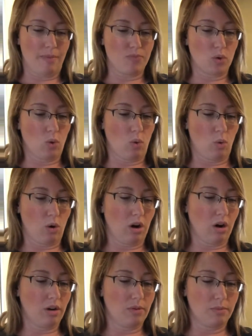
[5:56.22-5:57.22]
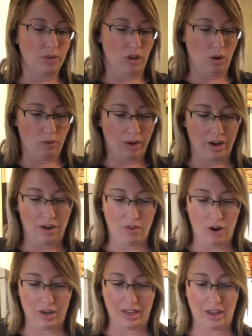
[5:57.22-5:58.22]
or kind of
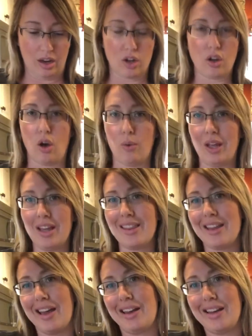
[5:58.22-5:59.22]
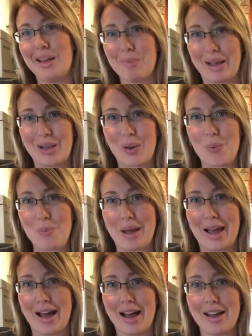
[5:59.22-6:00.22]
already get it going, then it might go
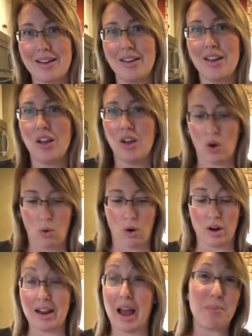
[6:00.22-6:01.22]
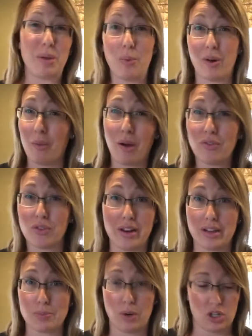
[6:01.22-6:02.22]
bad or not be what I want for the
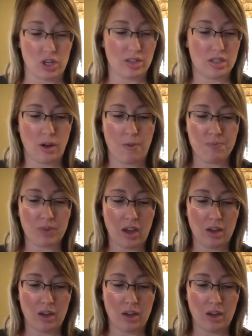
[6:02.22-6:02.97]
next project. So I